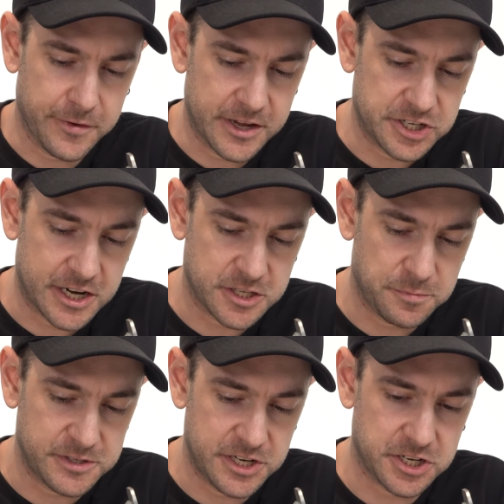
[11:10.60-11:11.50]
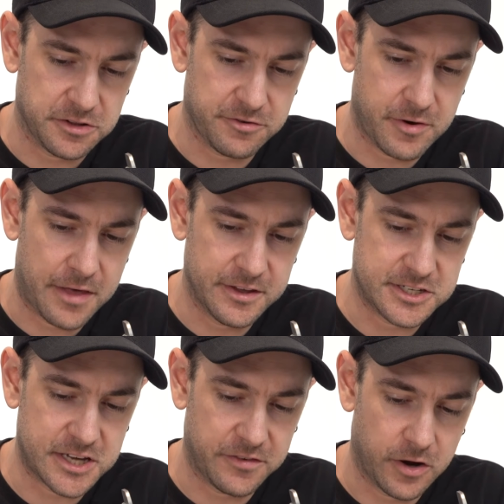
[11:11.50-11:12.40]
we adjust the position throughout
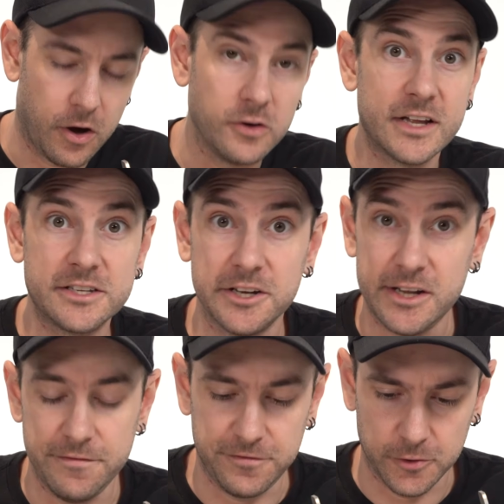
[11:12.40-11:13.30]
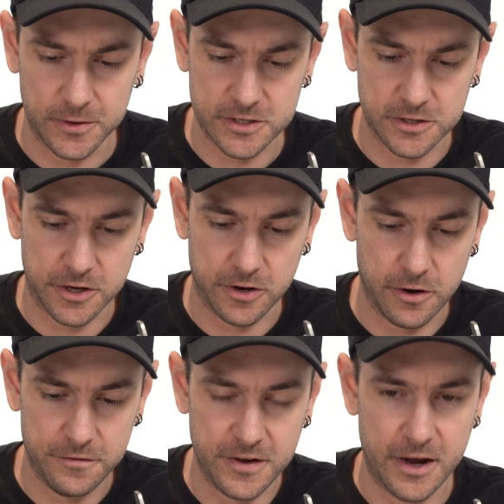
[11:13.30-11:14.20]
these 7 holes, that's going to influence the
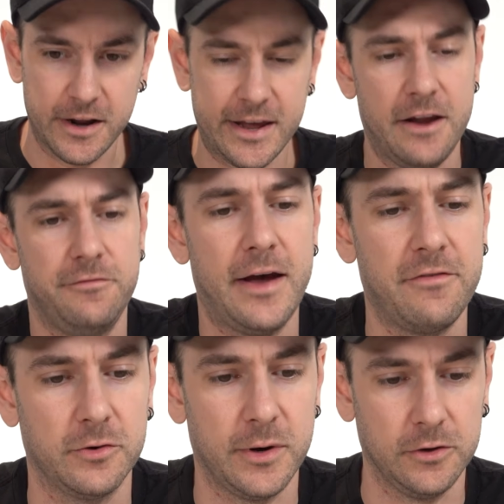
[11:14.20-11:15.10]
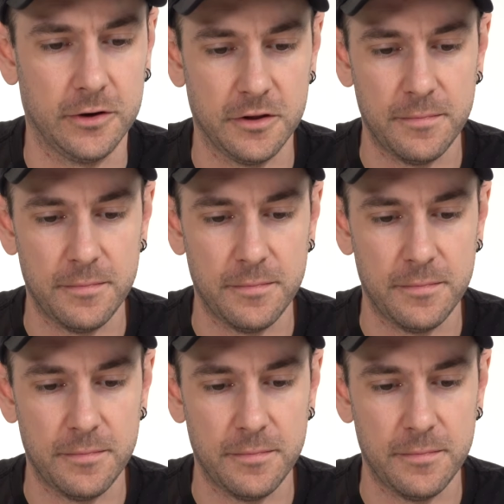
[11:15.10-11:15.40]
curve here. And again, if we have a quick look at the